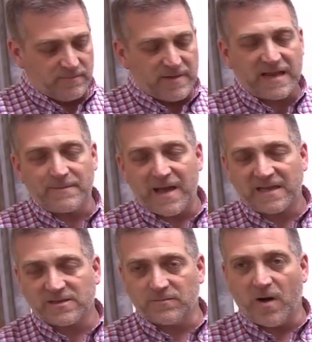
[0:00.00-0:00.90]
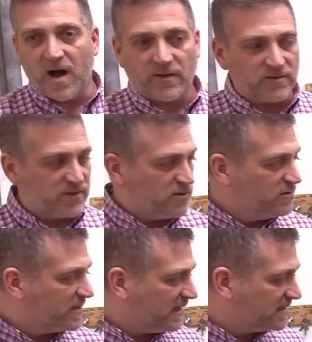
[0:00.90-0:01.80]
make a master model
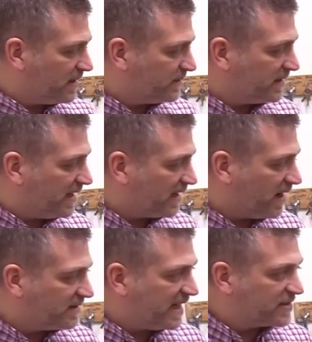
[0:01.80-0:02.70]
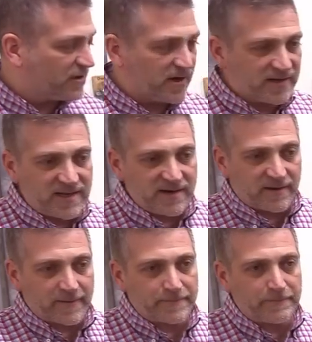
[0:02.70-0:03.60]
using something like our Datron
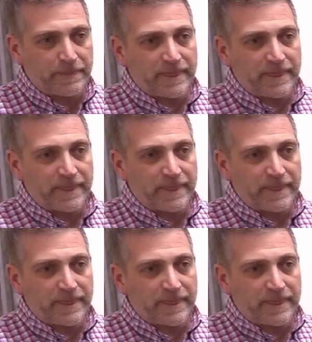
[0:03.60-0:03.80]
here,